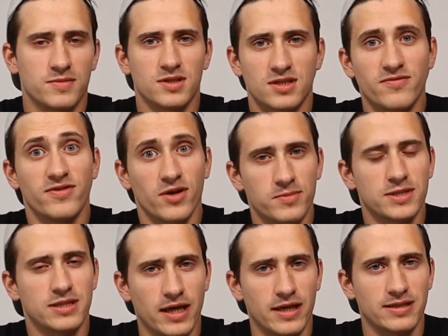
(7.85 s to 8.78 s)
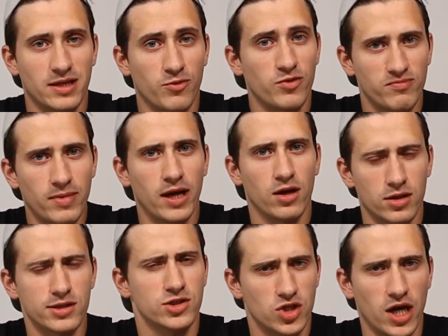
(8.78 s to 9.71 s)
the severe mistakes that we've made
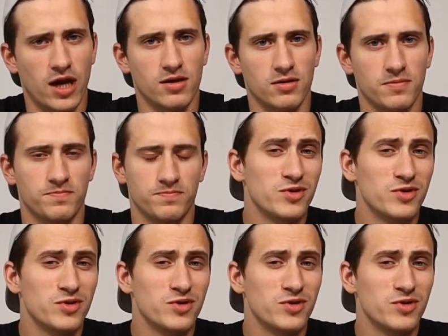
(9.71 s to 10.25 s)
on this channel.